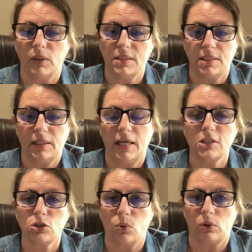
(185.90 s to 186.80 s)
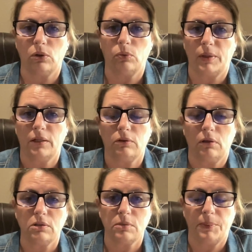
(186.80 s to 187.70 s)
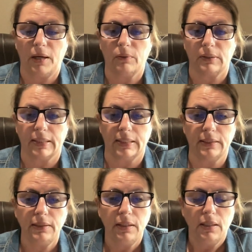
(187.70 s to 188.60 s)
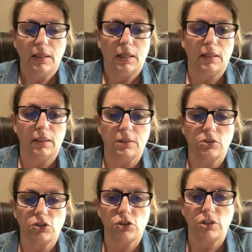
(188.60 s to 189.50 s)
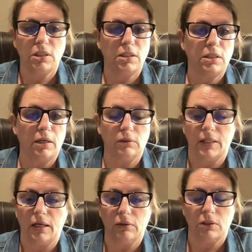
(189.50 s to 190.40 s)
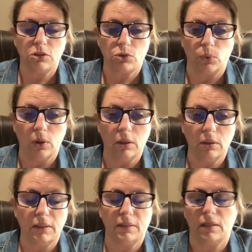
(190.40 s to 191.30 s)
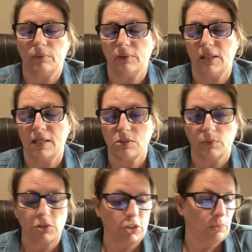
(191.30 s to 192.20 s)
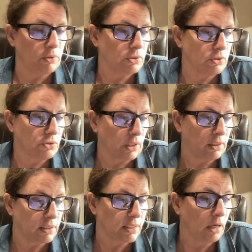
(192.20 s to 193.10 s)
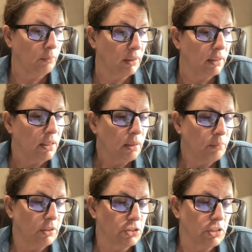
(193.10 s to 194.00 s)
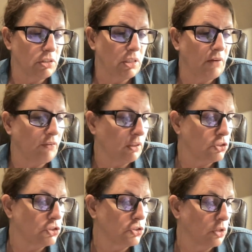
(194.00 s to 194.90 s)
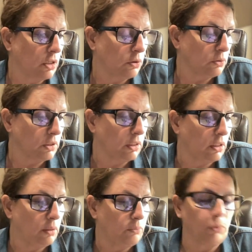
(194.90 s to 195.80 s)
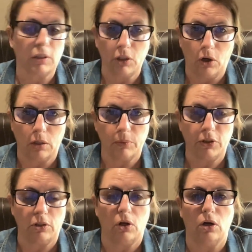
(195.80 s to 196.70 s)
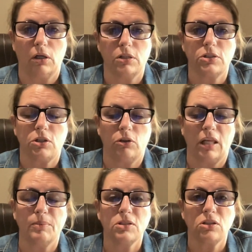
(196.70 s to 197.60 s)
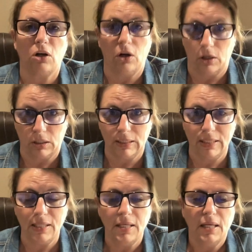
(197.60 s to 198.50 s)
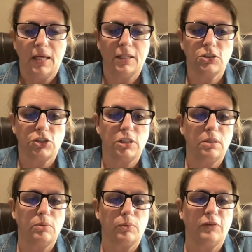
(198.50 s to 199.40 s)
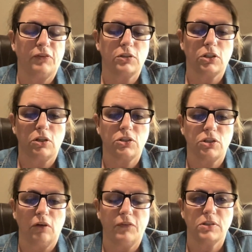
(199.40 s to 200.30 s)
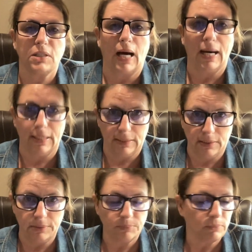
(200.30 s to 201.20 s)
one day a squirrel ran across the power line, and she yelled out a squall, and then I realized what she was trying to tell me. But she definitely struggled really hard with her R's. Her name is Carly, and she referred to herself as Collie.